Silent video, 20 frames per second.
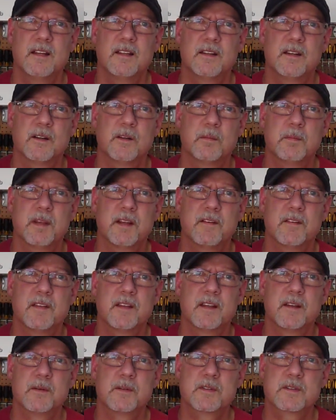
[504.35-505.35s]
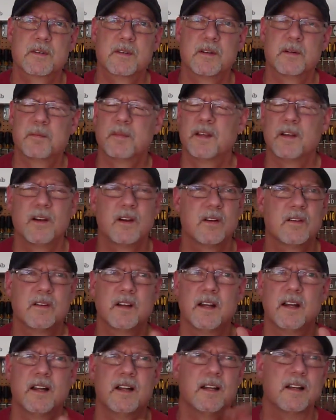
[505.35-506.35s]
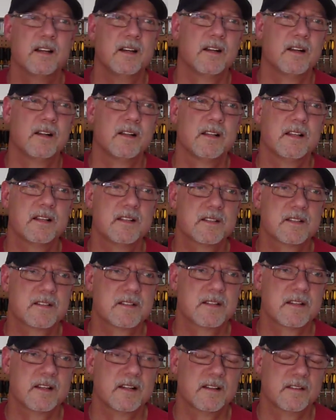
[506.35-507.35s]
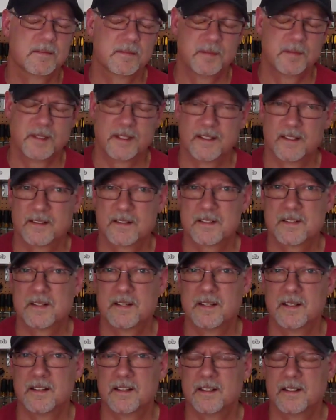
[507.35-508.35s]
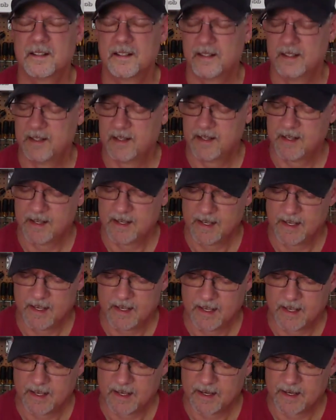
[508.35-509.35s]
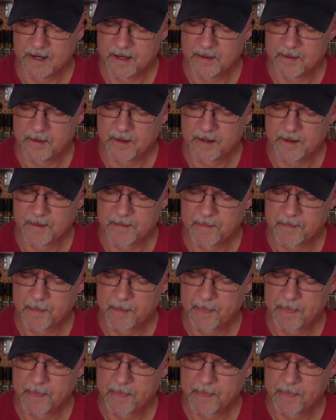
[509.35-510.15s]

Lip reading: and told me everything was going to be all right and all that stuff, man, shit. Anyway,